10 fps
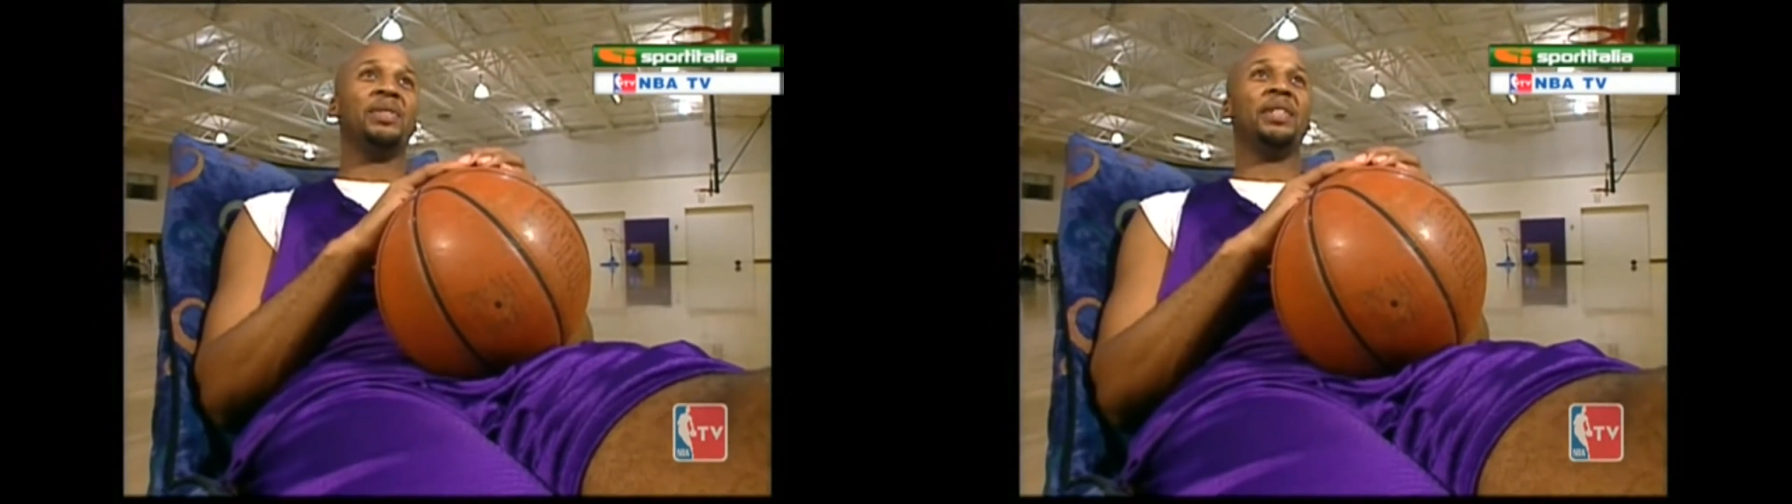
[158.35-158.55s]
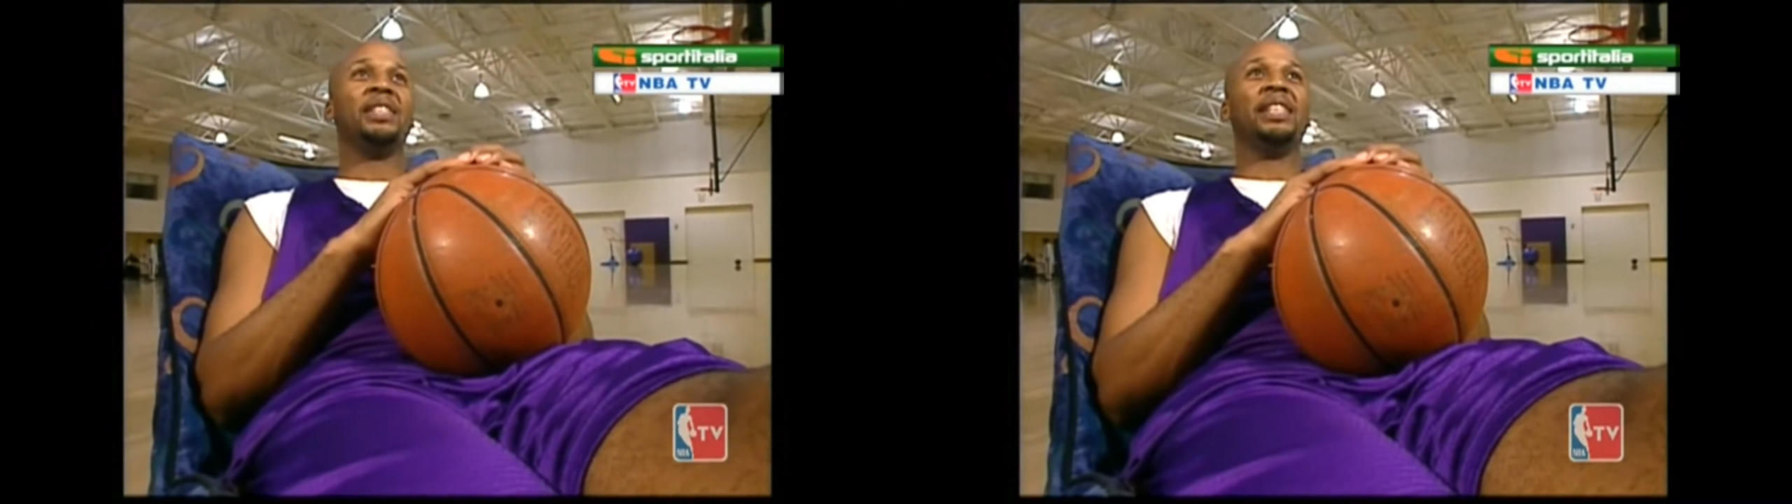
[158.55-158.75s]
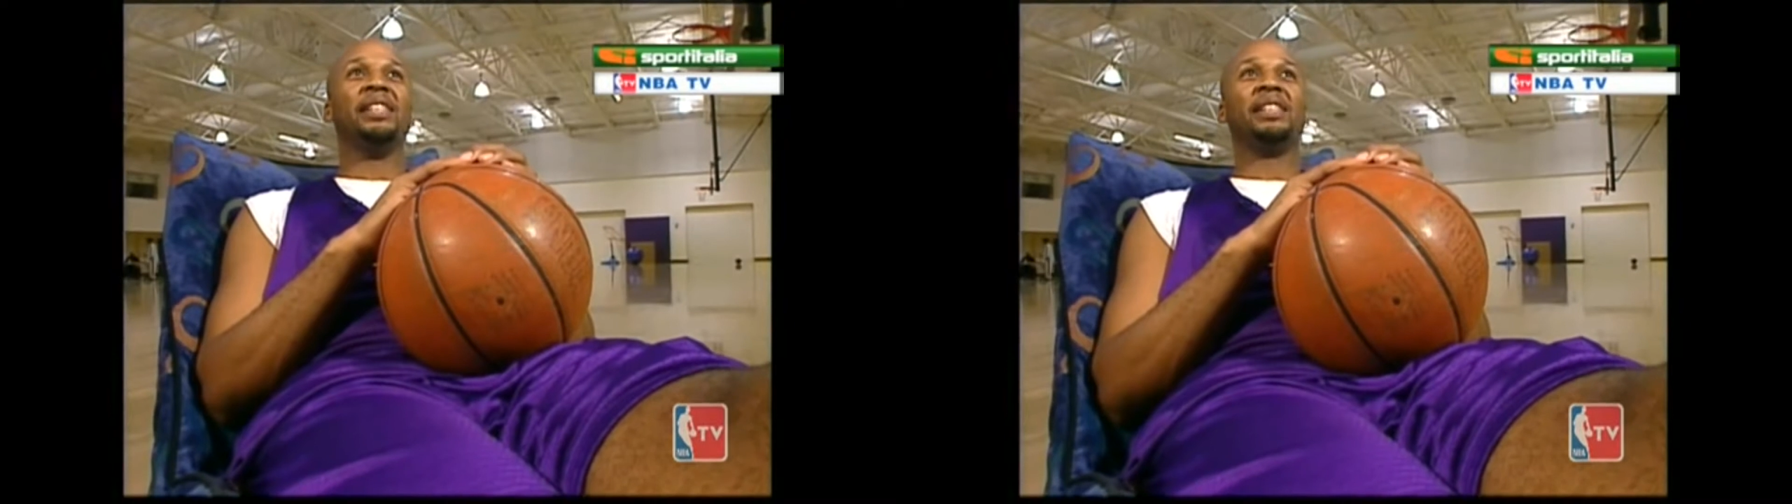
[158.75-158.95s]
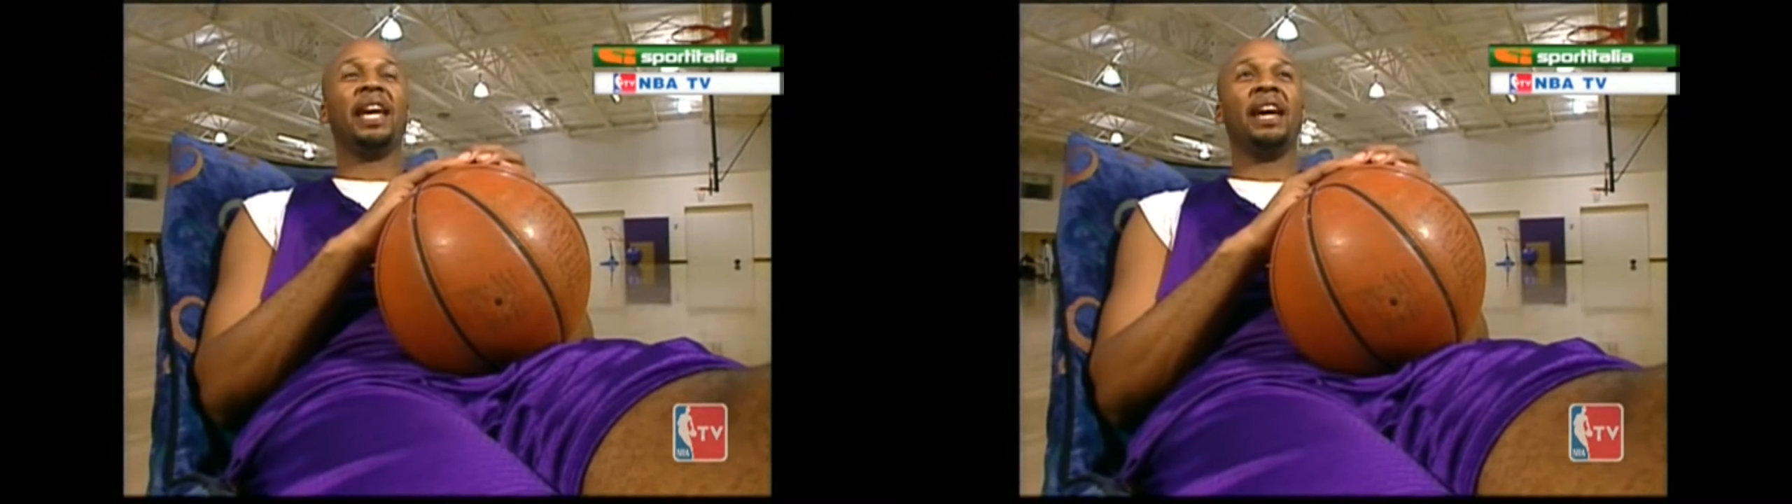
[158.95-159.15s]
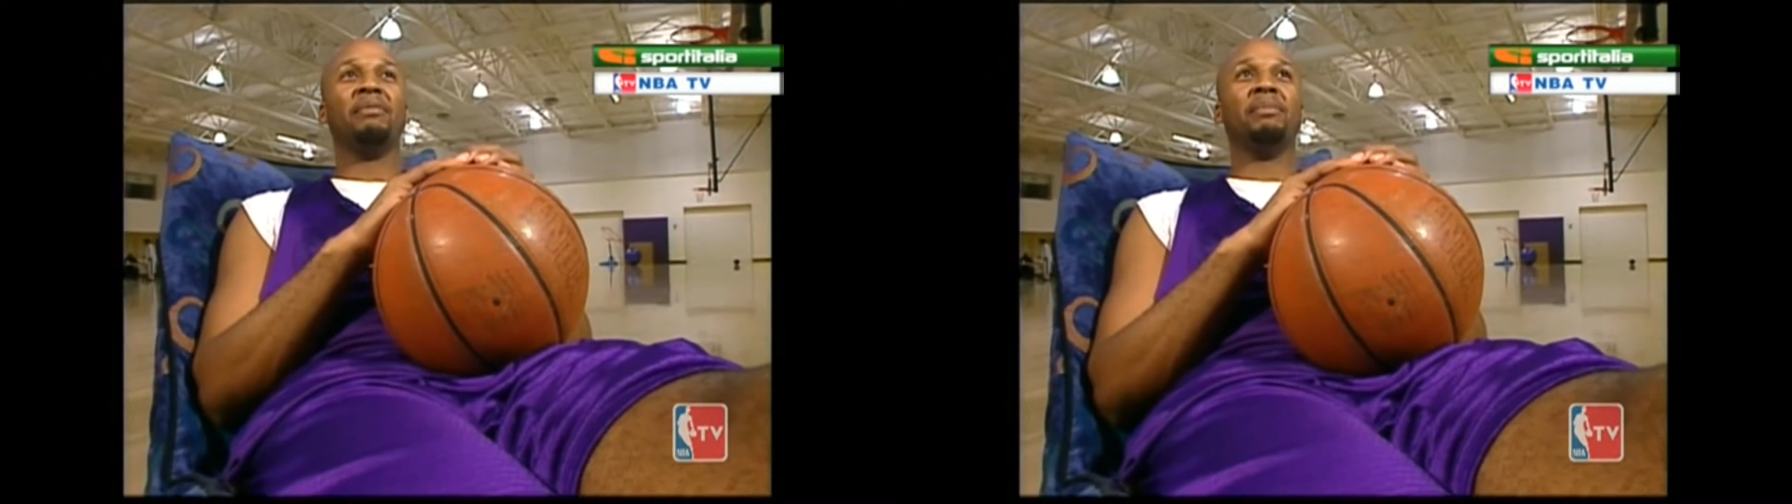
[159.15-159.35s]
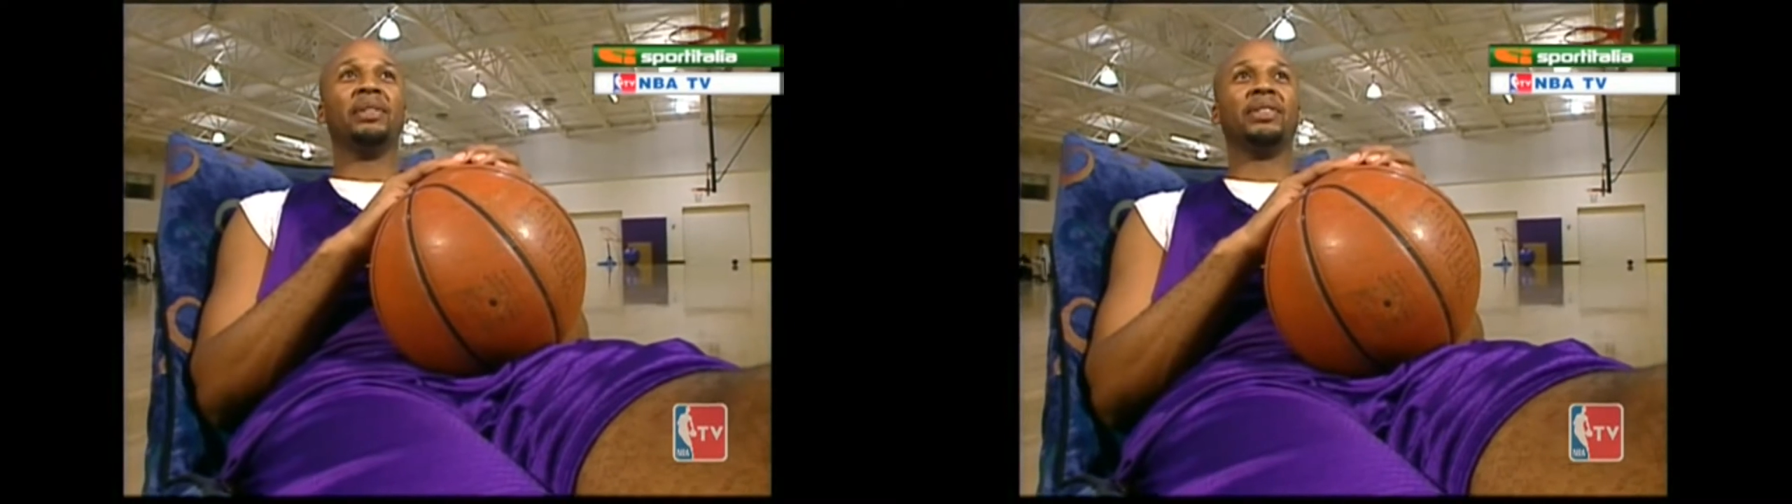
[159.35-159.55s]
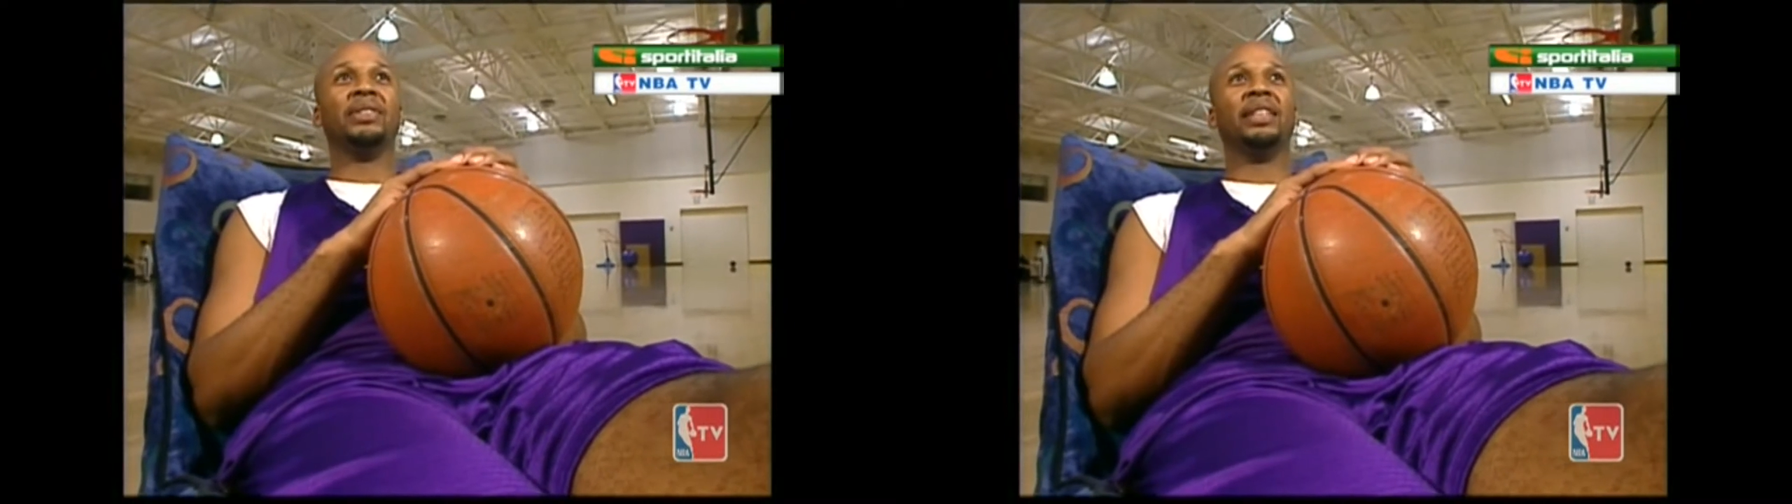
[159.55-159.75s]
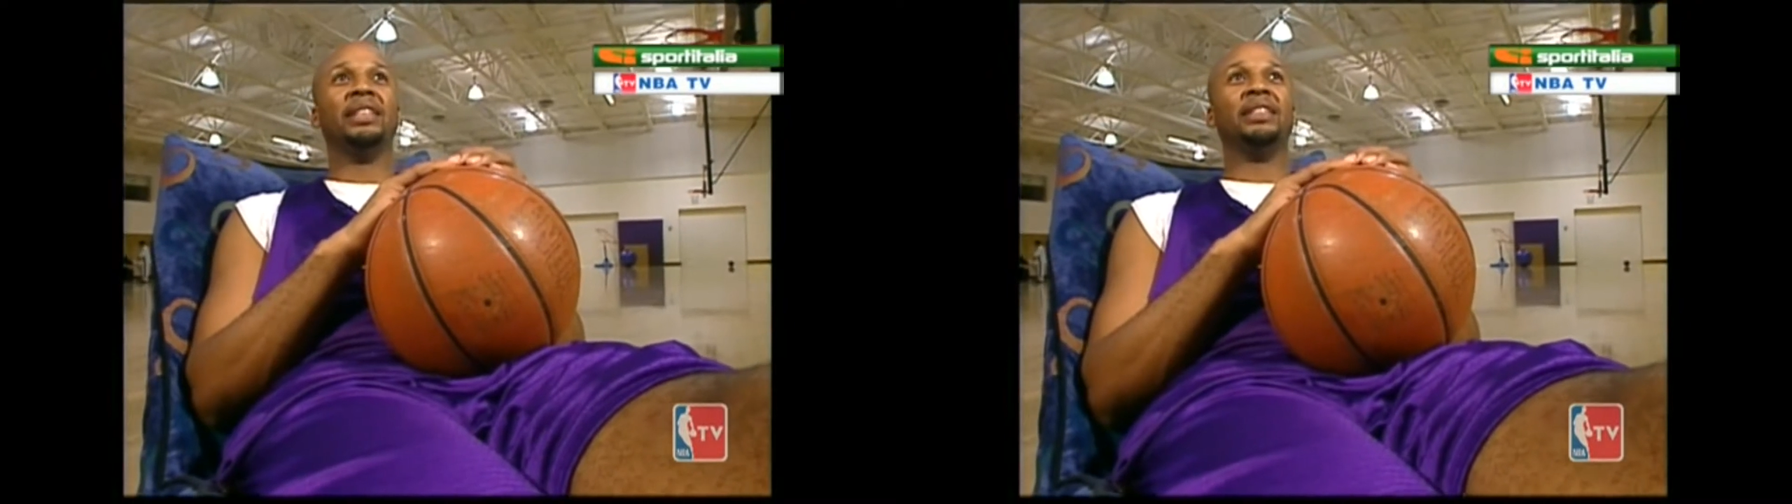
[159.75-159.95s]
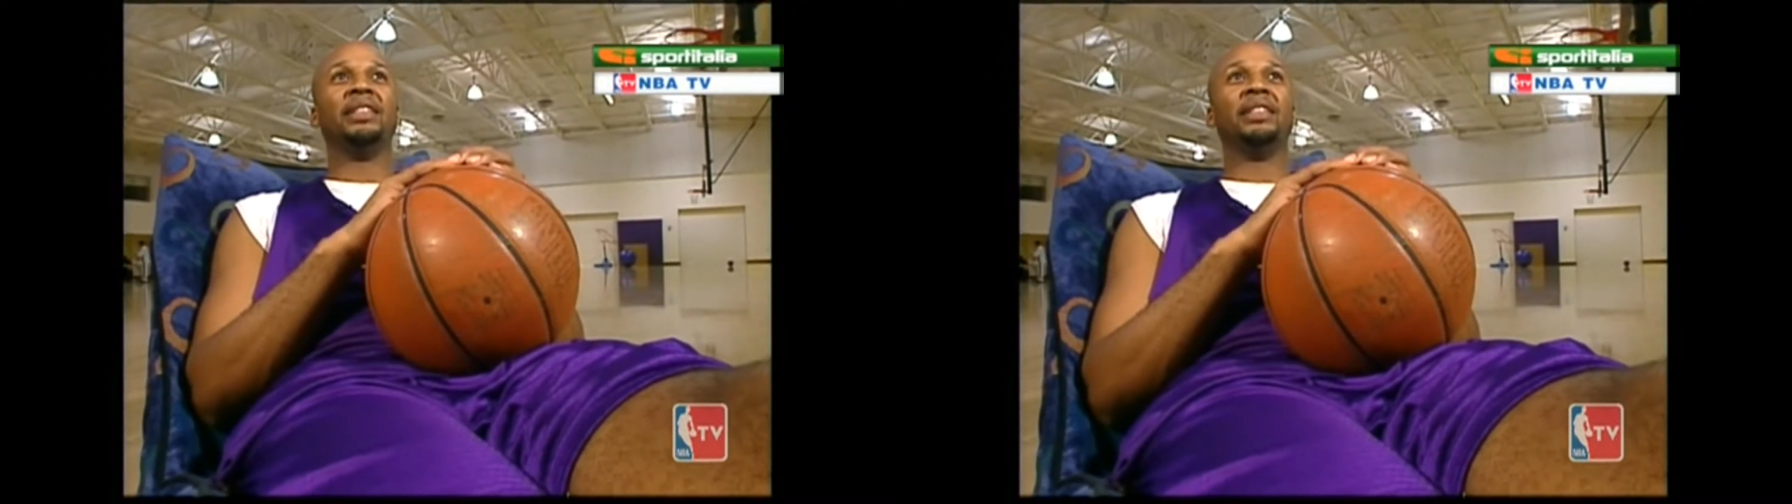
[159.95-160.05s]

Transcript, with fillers: you could see his calf muscles and his,